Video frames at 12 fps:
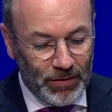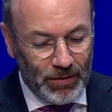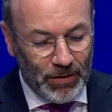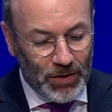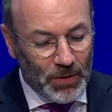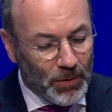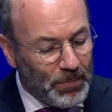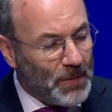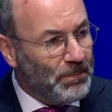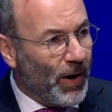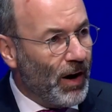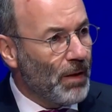In the
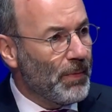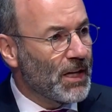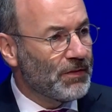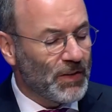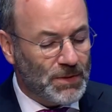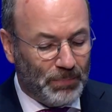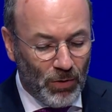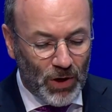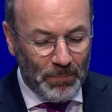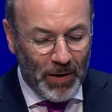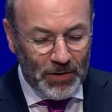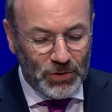European Parliament, we spoke
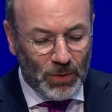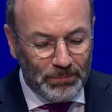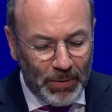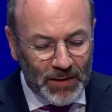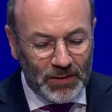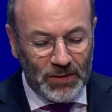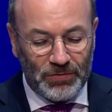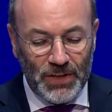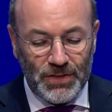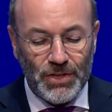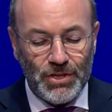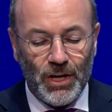about
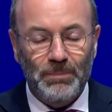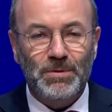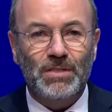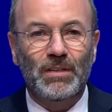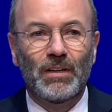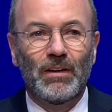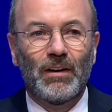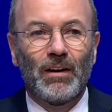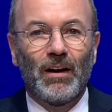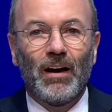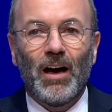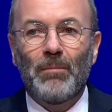competitiveness and jobs,
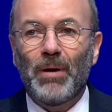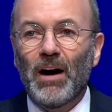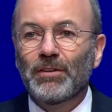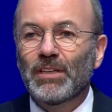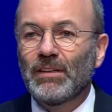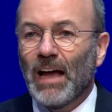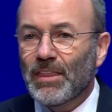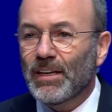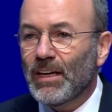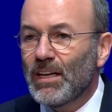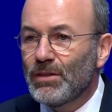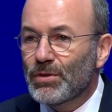about another
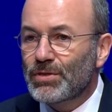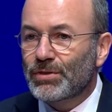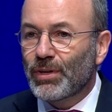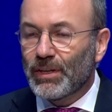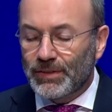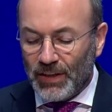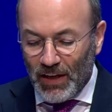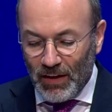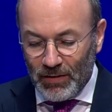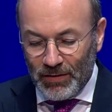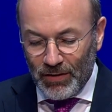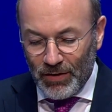industrial
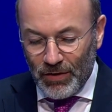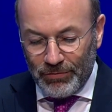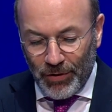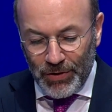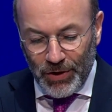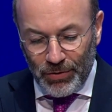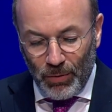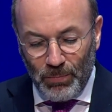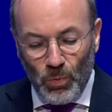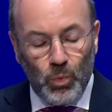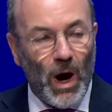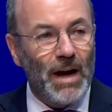deal for Europe.
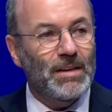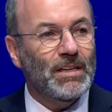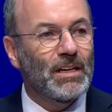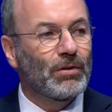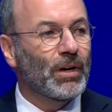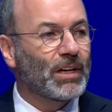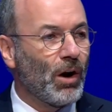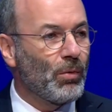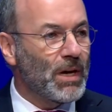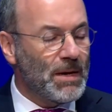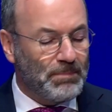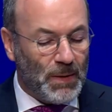1 year
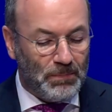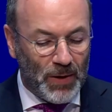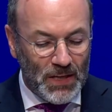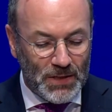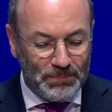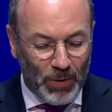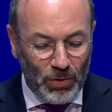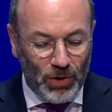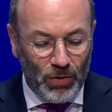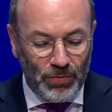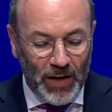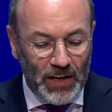ago, EPP spoke
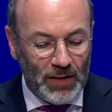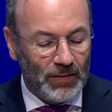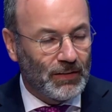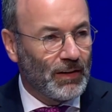already